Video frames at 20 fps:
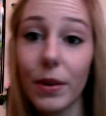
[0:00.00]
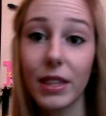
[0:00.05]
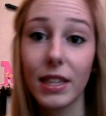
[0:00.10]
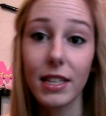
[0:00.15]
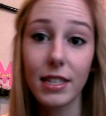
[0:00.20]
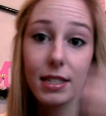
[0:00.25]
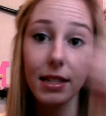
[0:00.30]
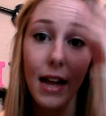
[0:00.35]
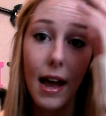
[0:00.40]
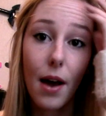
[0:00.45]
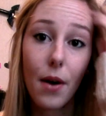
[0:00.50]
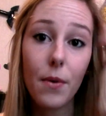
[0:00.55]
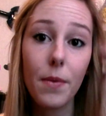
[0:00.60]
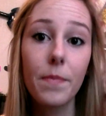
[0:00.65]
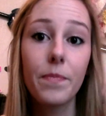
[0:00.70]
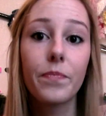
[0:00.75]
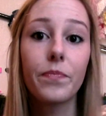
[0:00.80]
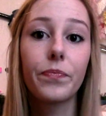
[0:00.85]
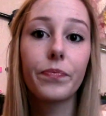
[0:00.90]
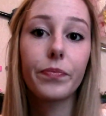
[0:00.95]
this now,
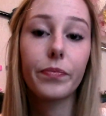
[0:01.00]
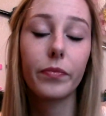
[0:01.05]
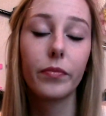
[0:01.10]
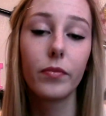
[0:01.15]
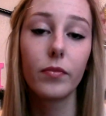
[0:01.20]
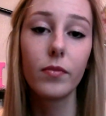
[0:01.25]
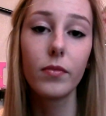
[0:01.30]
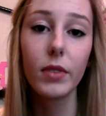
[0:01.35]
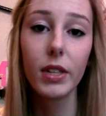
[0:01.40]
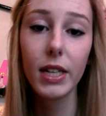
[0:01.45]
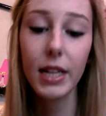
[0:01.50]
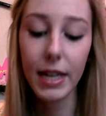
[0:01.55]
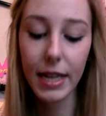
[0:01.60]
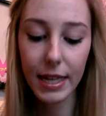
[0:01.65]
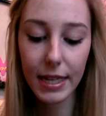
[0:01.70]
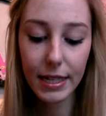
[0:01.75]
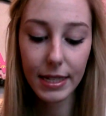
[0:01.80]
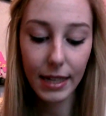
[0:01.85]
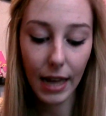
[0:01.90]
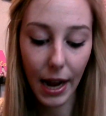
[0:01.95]

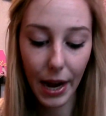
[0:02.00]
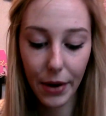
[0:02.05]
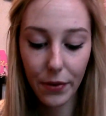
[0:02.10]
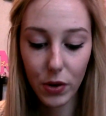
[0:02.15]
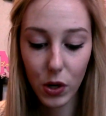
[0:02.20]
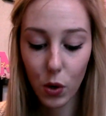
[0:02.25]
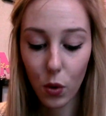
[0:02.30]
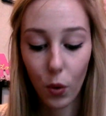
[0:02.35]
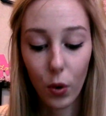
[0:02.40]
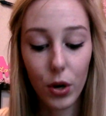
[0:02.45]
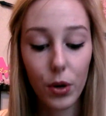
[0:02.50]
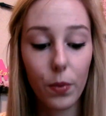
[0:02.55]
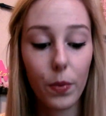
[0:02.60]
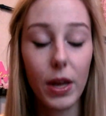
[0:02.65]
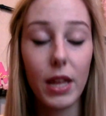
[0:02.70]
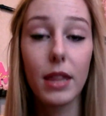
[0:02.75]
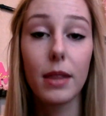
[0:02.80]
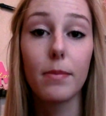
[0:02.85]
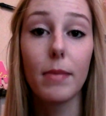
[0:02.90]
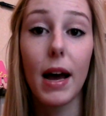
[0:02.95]
is I record
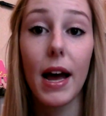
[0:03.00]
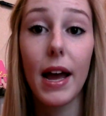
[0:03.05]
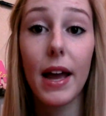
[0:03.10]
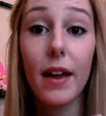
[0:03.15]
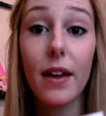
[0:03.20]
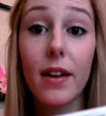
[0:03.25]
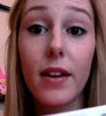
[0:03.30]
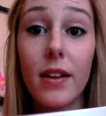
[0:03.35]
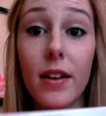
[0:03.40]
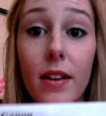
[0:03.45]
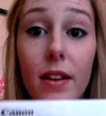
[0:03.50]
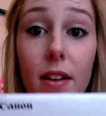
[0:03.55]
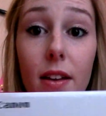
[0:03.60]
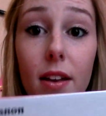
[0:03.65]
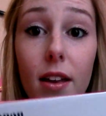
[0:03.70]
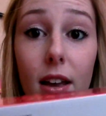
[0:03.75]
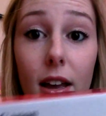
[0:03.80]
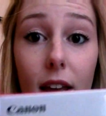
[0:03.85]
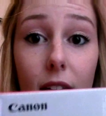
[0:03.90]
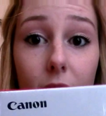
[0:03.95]
with my
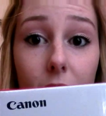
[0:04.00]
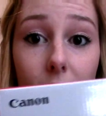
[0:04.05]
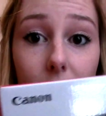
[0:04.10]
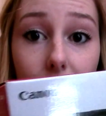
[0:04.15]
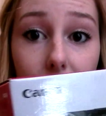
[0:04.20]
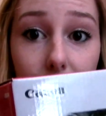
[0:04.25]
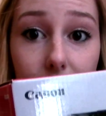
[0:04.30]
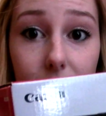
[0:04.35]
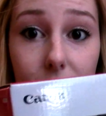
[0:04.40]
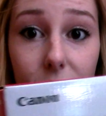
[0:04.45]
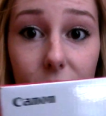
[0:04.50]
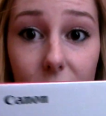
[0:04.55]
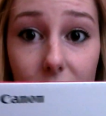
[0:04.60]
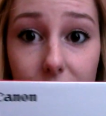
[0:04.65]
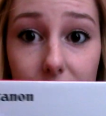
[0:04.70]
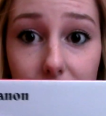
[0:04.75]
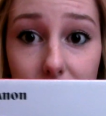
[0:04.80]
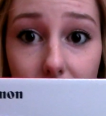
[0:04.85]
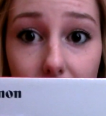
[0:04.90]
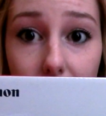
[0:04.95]
Canon
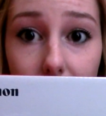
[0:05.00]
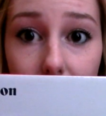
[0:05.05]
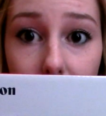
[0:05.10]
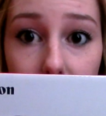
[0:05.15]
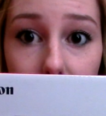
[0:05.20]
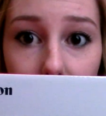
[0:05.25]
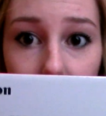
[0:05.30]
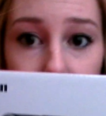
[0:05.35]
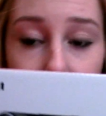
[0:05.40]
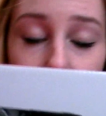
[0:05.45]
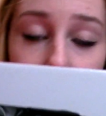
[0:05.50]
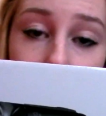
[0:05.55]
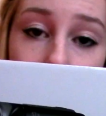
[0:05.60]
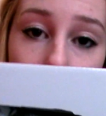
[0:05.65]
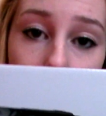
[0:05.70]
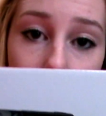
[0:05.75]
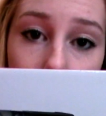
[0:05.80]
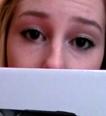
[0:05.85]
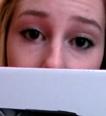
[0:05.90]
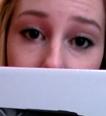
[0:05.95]
Vixia
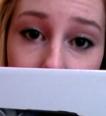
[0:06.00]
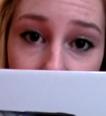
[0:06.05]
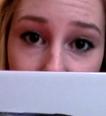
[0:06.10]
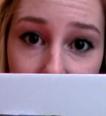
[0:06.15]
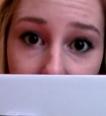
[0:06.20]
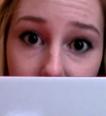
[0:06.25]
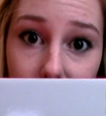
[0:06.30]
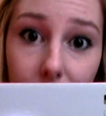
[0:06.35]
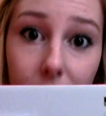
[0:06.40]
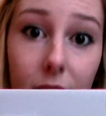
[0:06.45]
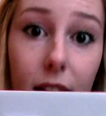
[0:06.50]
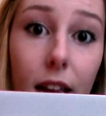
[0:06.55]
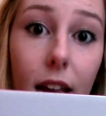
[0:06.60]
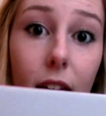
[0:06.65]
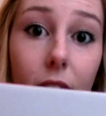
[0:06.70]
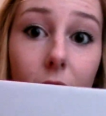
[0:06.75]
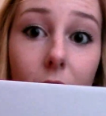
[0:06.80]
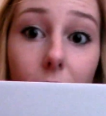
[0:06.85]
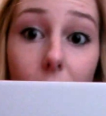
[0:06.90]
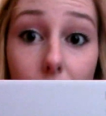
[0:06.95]
HFR 50
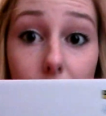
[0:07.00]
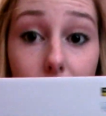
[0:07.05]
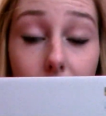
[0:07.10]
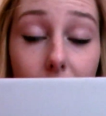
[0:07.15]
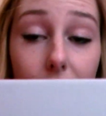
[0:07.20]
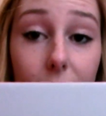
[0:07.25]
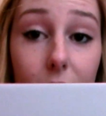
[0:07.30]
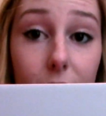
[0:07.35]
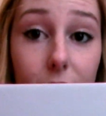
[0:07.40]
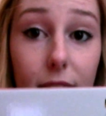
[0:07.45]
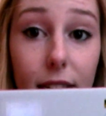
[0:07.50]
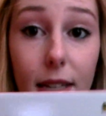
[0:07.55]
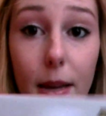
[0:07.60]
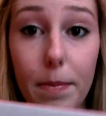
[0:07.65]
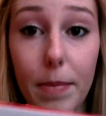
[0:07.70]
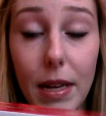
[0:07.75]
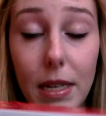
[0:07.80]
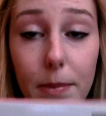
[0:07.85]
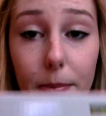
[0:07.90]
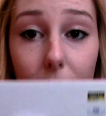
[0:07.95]
uh, I got this at
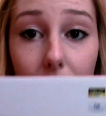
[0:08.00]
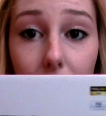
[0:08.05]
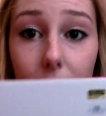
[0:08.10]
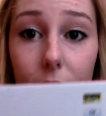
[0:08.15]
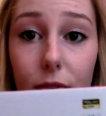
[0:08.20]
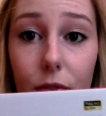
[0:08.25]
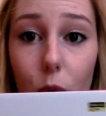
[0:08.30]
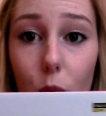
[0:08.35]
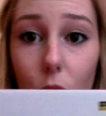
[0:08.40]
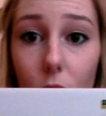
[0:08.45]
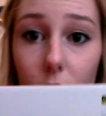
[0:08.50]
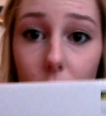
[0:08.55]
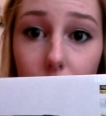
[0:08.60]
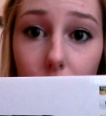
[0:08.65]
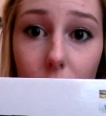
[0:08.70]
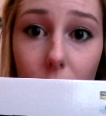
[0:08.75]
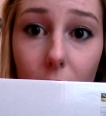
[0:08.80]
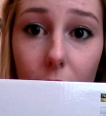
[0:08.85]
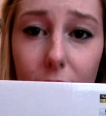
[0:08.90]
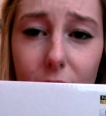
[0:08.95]
Best Buy
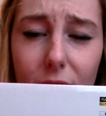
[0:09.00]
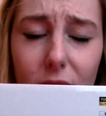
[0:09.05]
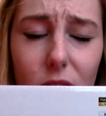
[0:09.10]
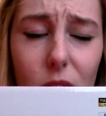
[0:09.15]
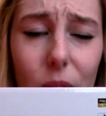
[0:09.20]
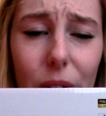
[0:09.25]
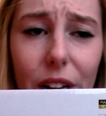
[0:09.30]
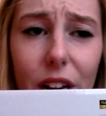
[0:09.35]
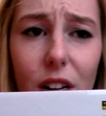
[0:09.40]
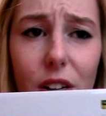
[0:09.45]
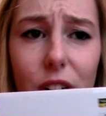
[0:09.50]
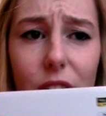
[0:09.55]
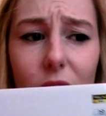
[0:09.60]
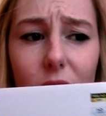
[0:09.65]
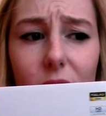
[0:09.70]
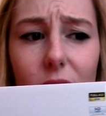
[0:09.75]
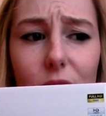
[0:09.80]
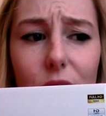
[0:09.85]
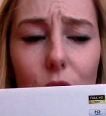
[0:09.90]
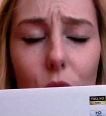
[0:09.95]
for I think
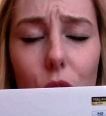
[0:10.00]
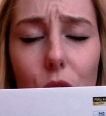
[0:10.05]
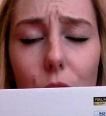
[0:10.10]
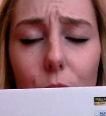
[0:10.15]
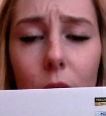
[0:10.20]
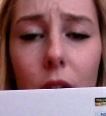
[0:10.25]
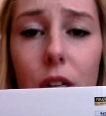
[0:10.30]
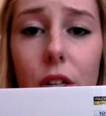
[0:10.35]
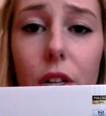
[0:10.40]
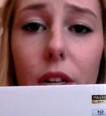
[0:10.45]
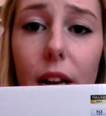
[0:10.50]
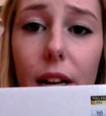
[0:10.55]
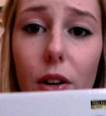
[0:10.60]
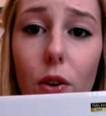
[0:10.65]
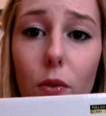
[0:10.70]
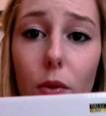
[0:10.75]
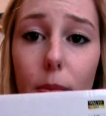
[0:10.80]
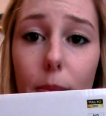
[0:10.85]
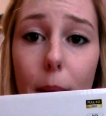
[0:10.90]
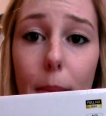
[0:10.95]
$300 or 200 I
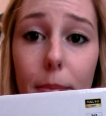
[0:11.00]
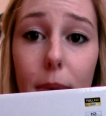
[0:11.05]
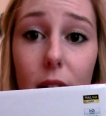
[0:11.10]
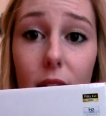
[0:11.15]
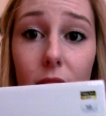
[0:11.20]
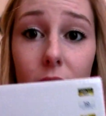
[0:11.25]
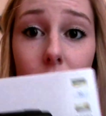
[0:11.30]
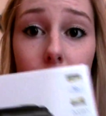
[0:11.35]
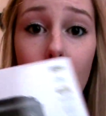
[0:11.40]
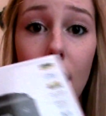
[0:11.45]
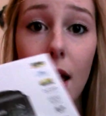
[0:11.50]
don't remember.